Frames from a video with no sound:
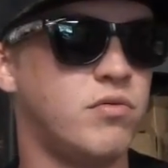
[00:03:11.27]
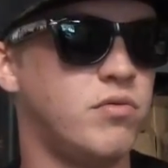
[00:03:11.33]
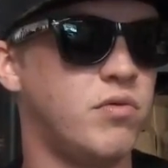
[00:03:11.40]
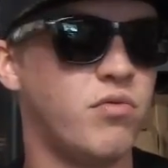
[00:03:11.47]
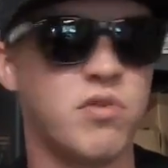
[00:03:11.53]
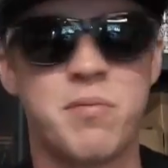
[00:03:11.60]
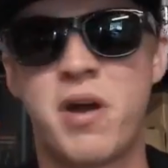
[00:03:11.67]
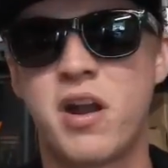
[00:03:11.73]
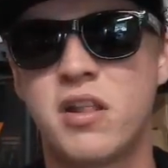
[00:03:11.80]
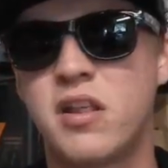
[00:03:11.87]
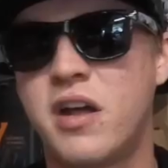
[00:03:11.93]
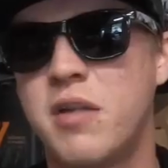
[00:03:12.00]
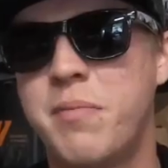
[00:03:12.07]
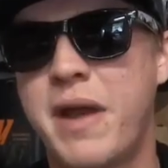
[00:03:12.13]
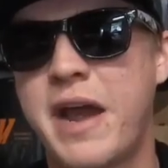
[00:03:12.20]
remodel a
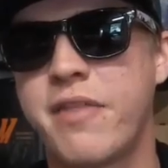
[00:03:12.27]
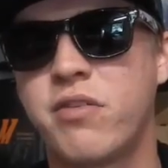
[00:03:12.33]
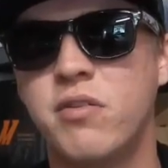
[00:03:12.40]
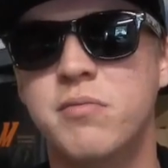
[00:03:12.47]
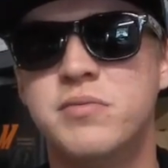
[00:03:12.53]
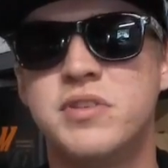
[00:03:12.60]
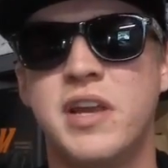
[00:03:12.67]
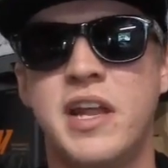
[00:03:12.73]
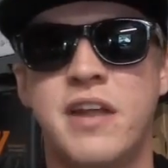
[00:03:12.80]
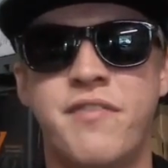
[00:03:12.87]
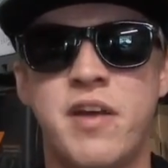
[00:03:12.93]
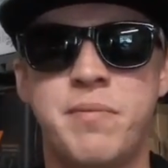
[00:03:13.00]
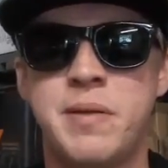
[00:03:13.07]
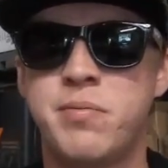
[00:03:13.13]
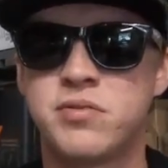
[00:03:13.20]
lot of bathrooms, and I've
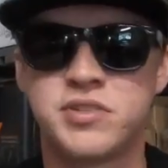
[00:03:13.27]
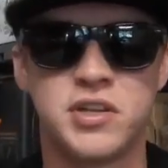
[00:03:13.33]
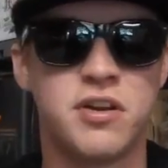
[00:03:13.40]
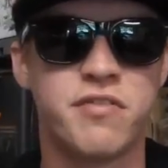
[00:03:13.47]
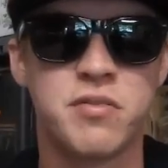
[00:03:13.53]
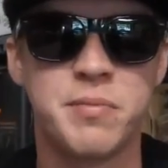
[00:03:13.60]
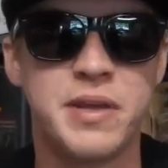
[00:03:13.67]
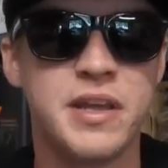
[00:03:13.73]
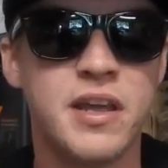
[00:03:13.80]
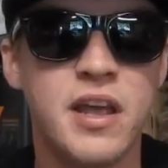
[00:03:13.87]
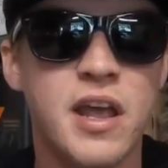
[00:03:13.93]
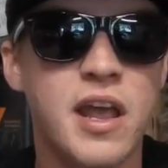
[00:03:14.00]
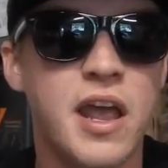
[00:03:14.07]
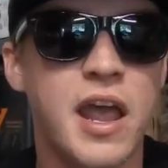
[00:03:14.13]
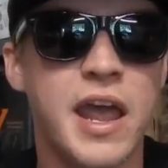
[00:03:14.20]
had people sit over me
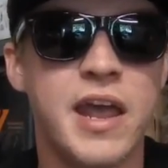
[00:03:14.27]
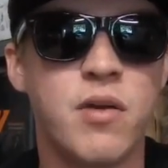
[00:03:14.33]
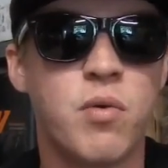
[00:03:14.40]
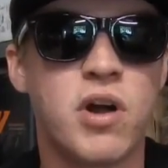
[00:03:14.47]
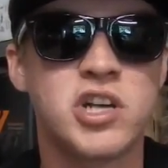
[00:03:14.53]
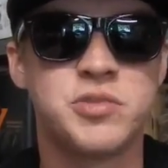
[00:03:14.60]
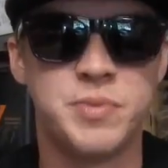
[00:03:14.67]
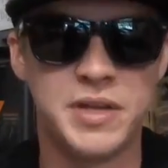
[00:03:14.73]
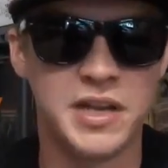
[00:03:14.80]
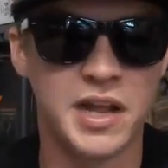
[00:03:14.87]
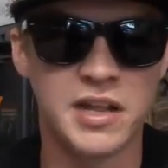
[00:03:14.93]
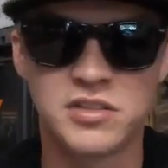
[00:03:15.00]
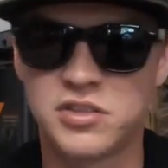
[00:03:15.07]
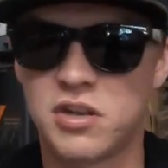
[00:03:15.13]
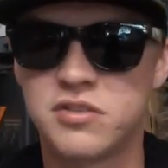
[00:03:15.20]
and watch me
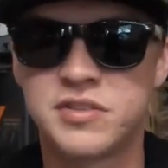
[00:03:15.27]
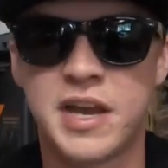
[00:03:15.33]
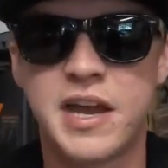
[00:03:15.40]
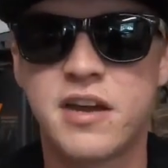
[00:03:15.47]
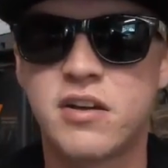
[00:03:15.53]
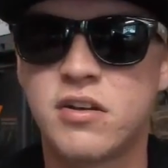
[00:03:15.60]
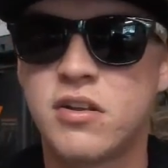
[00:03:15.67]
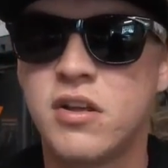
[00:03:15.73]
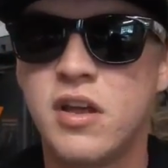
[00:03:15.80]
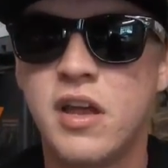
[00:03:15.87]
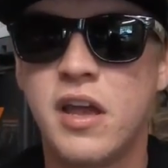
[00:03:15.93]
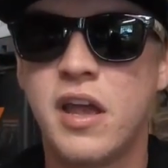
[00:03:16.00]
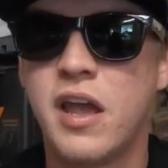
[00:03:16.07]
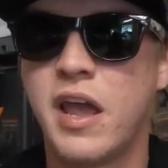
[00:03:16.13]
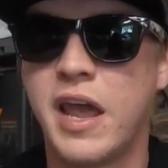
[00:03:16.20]
install tile
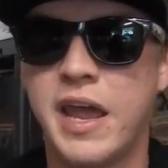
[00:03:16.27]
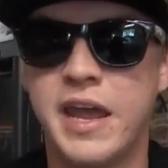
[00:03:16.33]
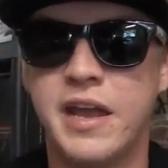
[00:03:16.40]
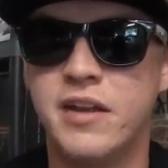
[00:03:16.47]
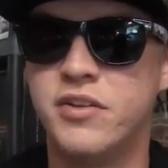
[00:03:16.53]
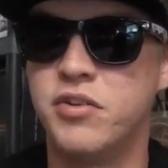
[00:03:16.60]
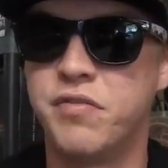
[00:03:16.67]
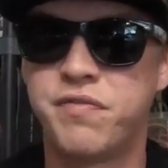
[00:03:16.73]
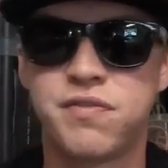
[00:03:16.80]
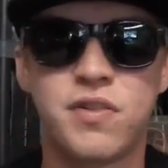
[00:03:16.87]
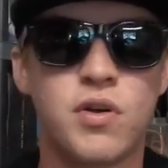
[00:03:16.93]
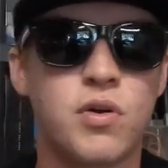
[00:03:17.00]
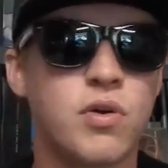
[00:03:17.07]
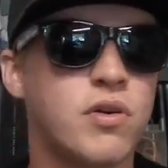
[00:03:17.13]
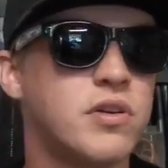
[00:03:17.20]
and do
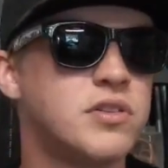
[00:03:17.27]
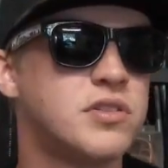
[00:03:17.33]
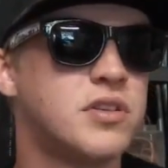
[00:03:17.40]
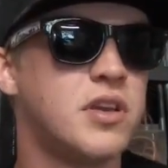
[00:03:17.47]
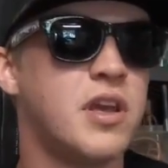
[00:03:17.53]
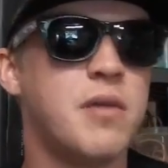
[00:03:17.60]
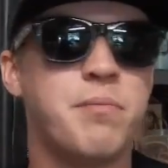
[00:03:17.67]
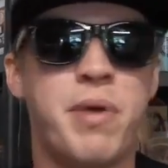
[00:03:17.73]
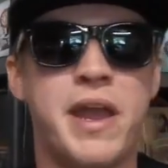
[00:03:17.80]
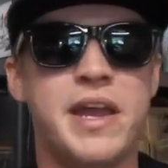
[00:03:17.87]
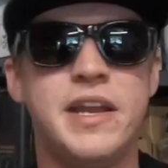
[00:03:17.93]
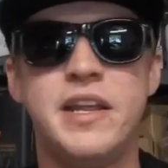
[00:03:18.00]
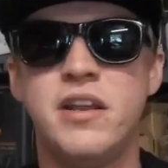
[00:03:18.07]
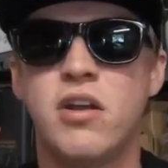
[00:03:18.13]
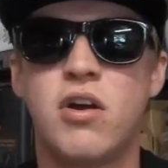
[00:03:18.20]
floors,
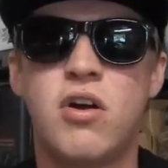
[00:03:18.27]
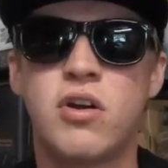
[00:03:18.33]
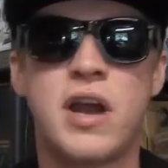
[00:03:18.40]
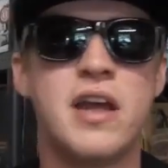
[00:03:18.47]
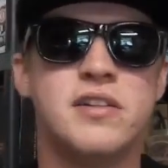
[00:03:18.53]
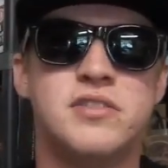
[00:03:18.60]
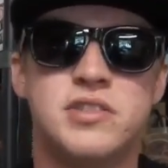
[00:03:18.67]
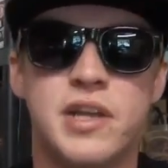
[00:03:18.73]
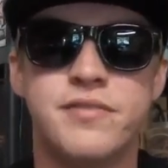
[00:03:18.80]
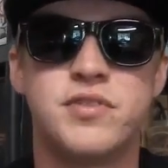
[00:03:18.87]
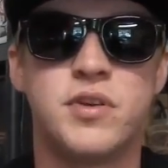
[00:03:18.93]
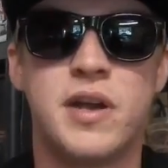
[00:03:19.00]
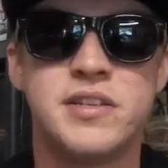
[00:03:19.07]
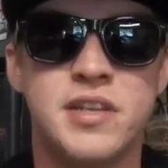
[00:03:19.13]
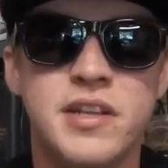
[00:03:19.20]
painting, all kinds of stuff.
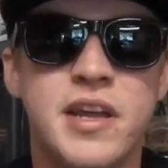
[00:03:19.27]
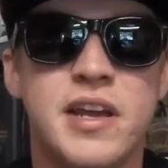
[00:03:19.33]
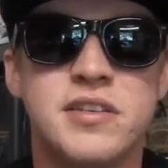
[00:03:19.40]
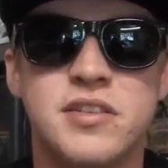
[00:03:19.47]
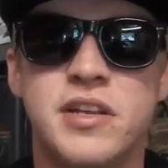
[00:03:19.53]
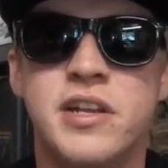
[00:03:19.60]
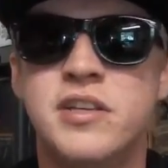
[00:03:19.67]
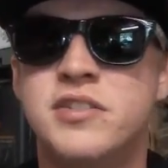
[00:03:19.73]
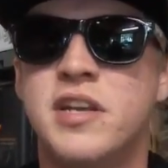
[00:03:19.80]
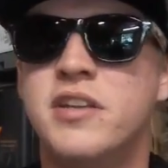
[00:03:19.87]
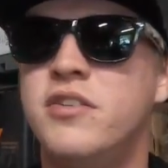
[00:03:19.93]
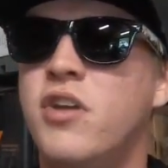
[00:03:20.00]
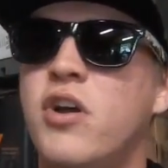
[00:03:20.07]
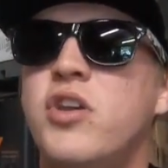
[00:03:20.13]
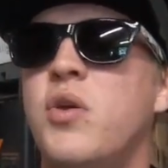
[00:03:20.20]
So I said yes, and he
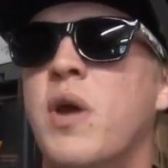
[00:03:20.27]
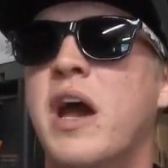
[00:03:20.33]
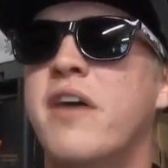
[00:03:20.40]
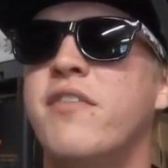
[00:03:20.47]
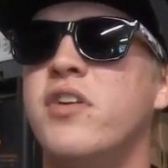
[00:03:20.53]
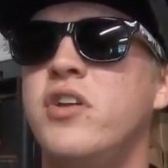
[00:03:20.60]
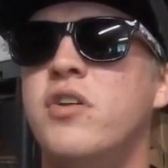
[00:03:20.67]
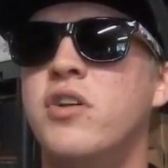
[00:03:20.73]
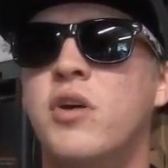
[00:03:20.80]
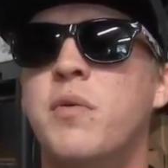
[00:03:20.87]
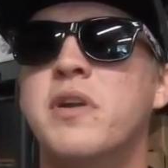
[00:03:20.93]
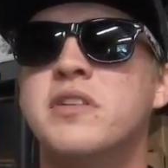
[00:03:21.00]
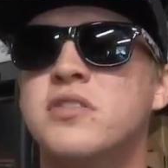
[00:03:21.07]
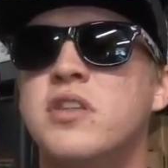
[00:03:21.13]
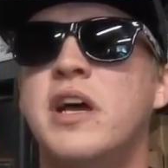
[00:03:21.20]
said, no, you haven't. You don't know
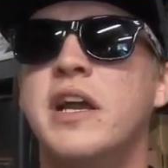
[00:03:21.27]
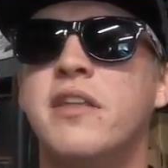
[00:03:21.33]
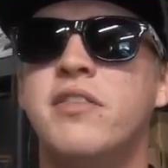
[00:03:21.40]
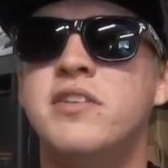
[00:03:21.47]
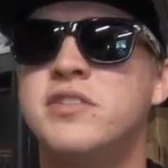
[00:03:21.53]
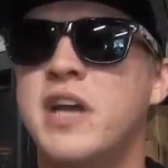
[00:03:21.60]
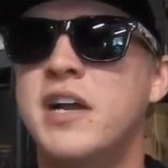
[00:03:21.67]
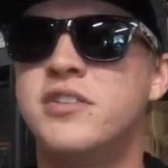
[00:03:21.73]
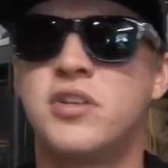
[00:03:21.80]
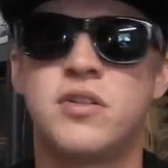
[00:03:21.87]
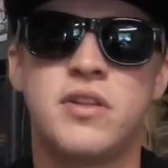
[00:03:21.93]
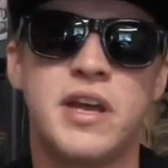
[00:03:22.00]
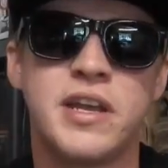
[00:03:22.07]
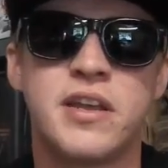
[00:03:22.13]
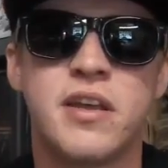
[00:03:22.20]
what it's like. These guys
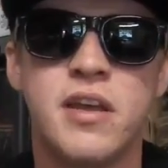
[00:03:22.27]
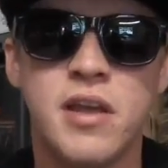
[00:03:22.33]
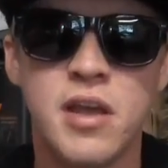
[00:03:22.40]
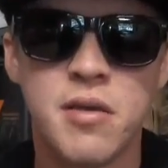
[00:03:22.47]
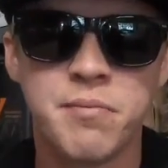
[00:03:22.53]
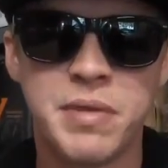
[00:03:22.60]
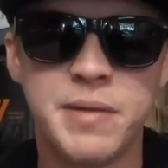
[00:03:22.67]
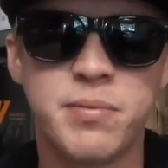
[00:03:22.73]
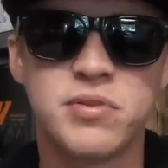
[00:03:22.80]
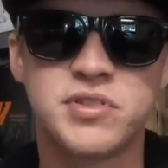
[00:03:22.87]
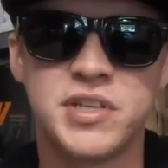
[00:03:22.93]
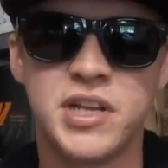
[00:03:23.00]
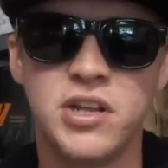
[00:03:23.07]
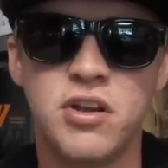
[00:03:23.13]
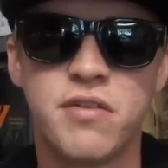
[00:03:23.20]
don't like people
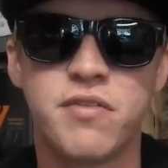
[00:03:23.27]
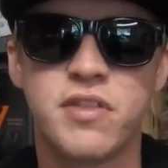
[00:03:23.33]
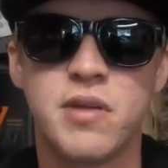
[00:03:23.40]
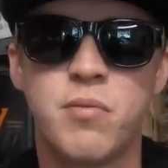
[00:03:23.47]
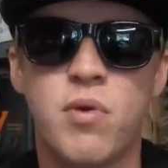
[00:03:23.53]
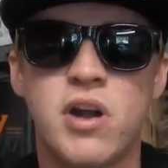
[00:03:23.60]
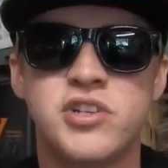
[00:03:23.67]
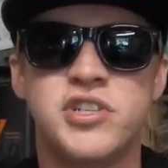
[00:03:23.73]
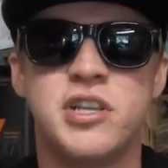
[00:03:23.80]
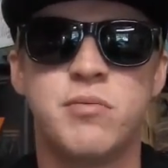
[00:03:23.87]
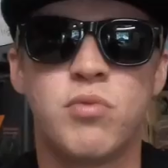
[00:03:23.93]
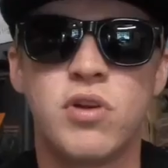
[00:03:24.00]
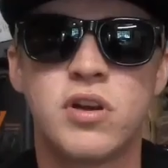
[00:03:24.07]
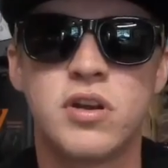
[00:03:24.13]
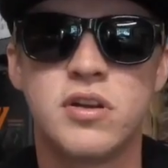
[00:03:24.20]
sitting over them, watching them
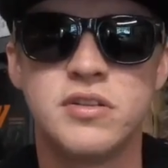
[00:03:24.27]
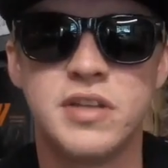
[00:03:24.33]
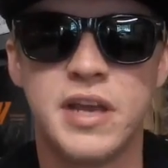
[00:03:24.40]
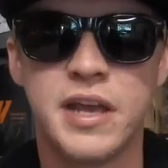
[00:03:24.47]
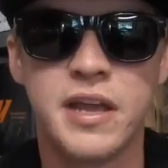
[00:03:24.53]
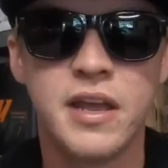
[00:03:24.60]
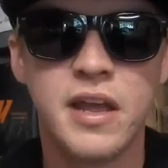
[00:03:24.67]
work all day.